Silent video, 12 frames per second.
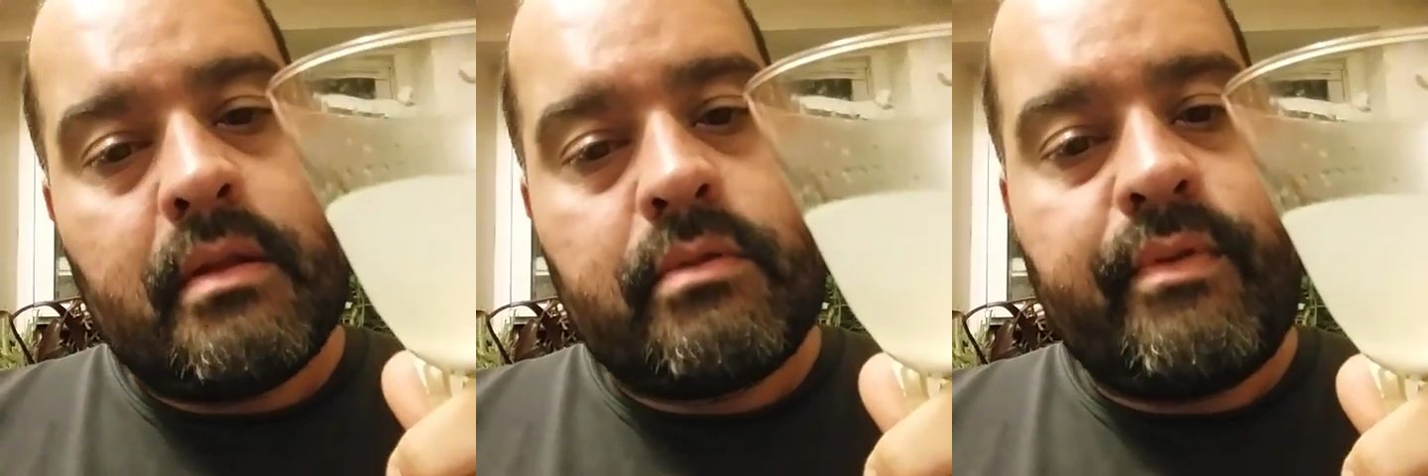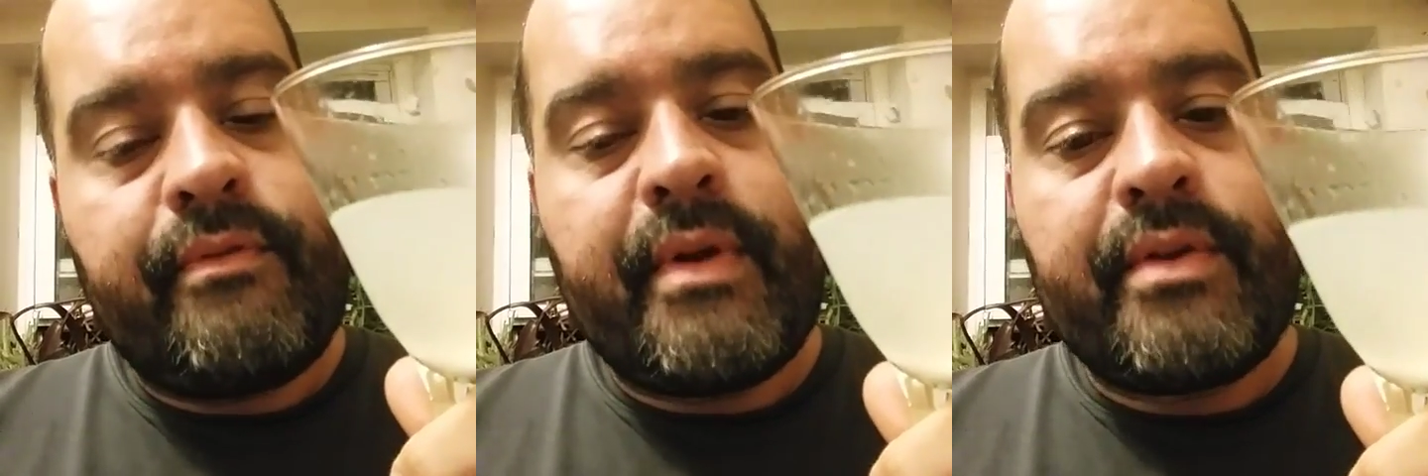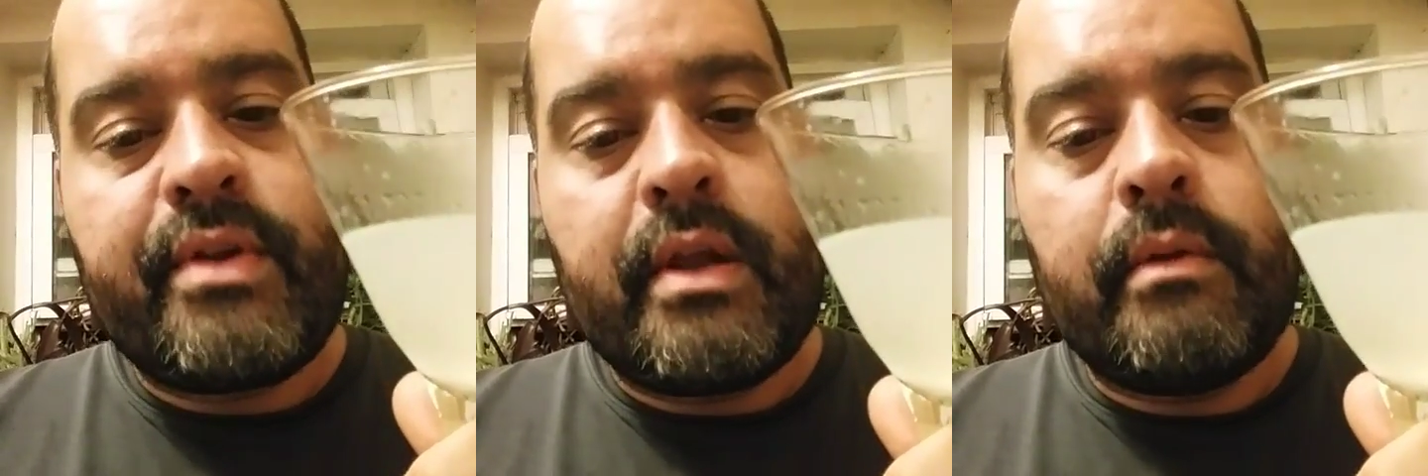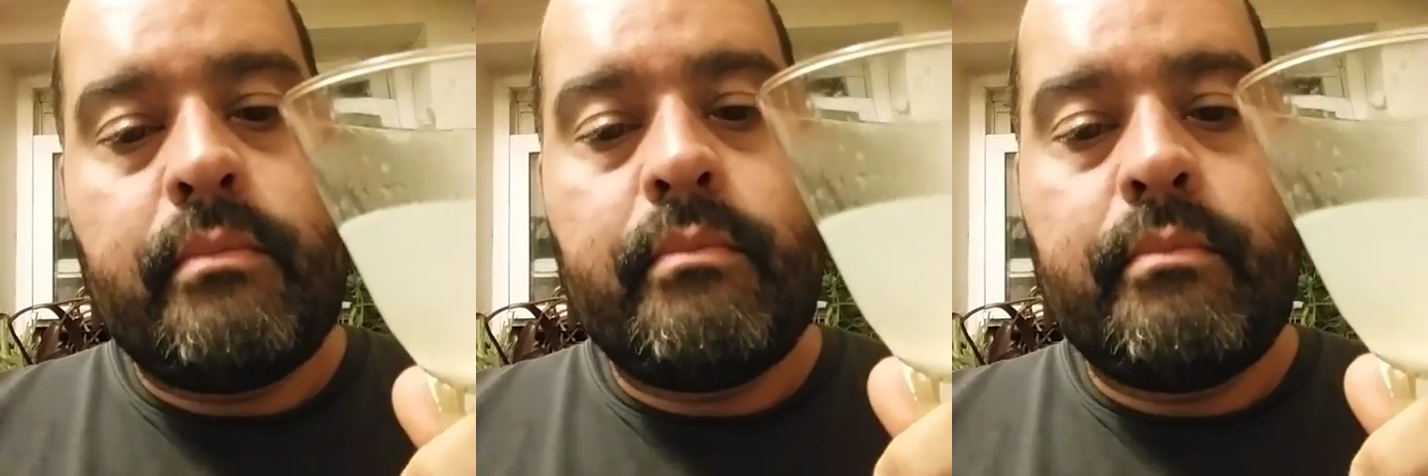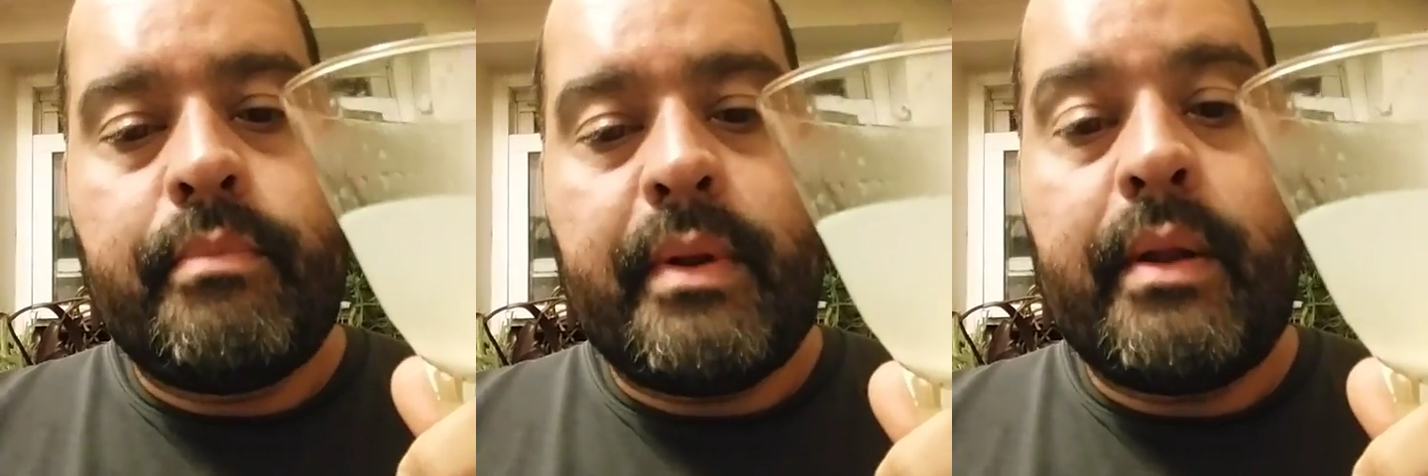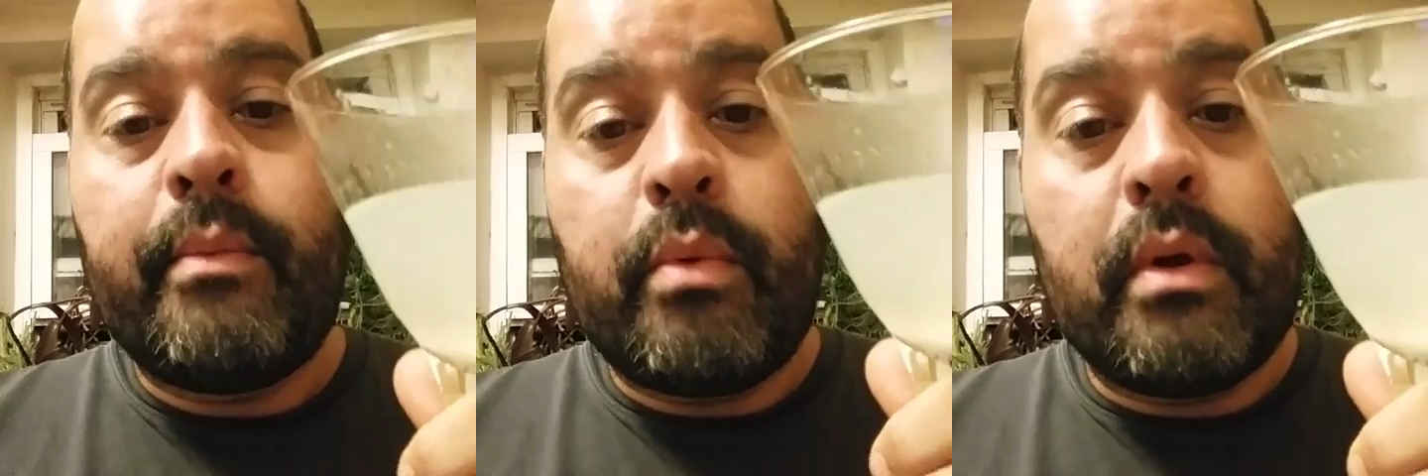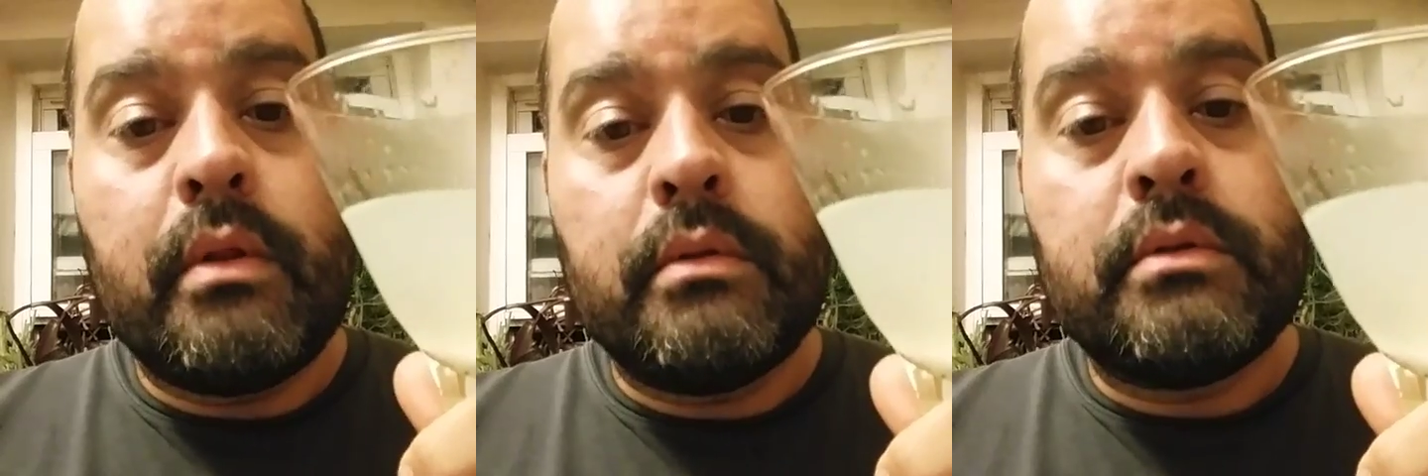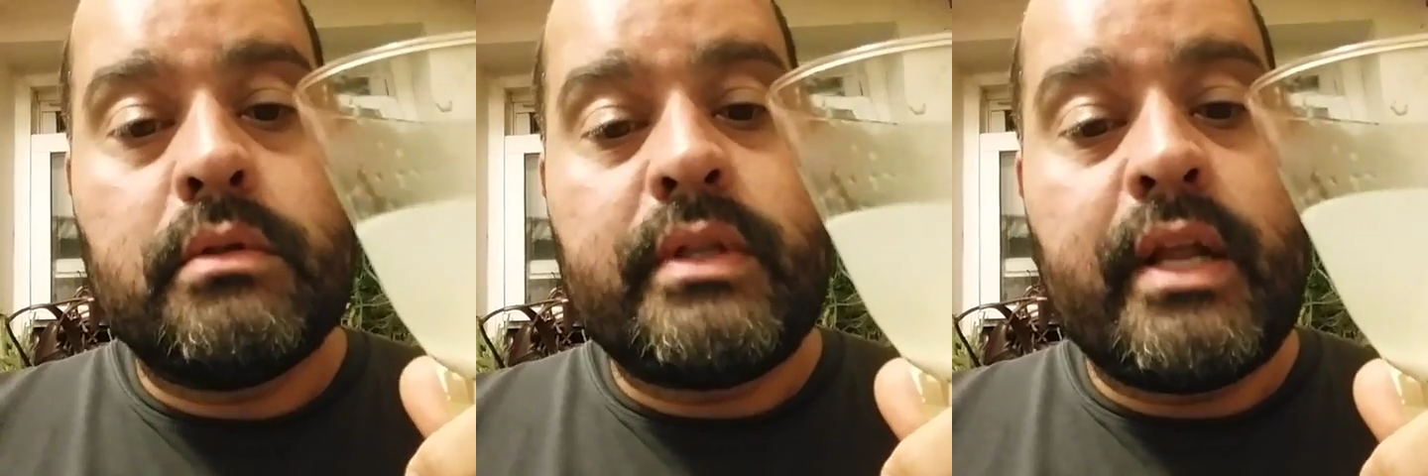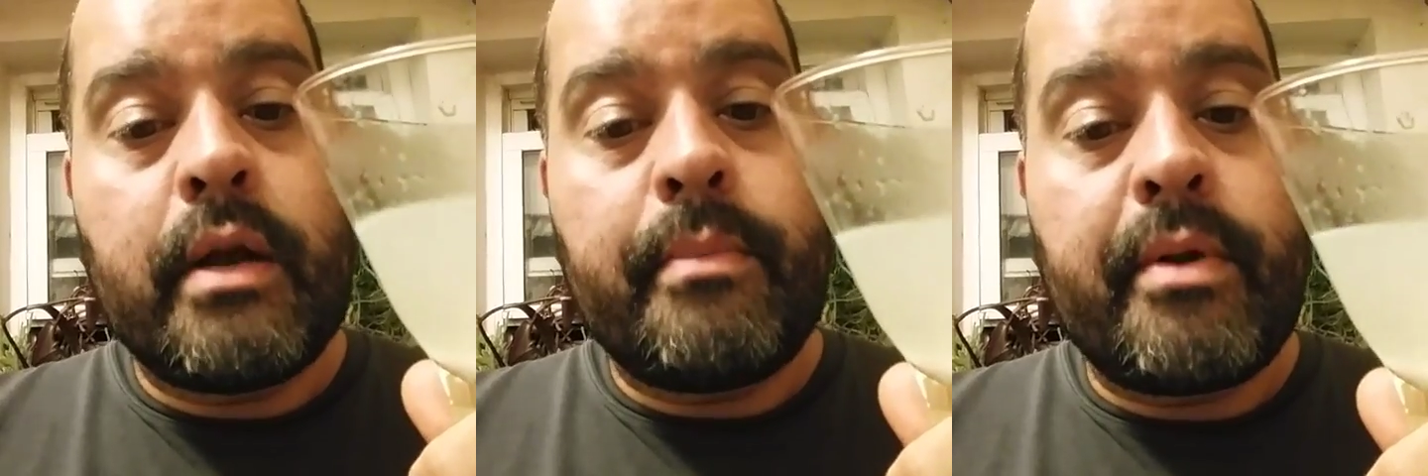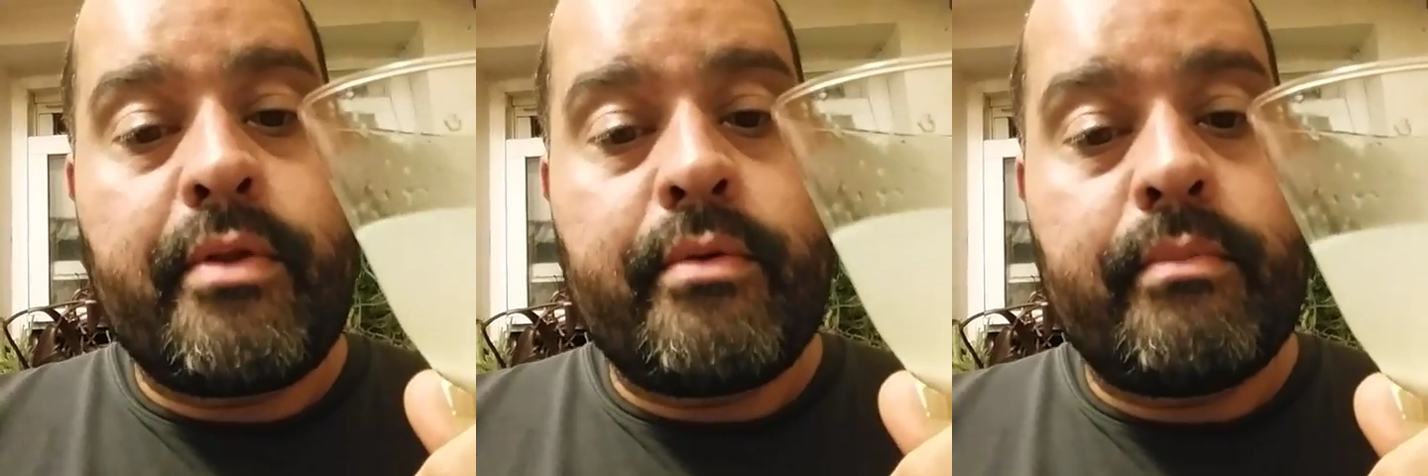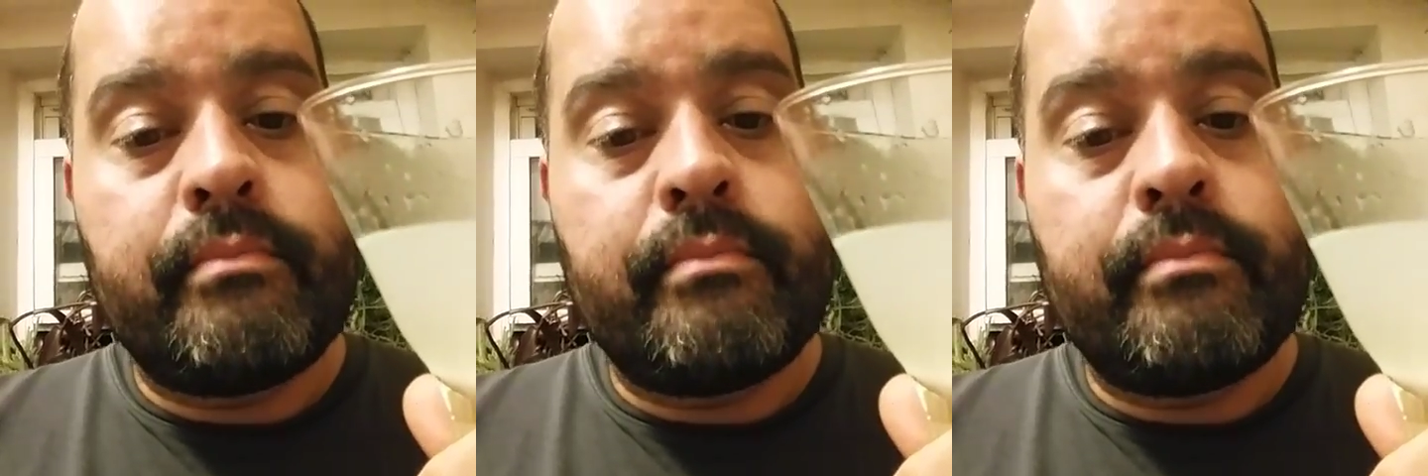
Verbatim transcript: It's refreshing, but it will sneak up on you.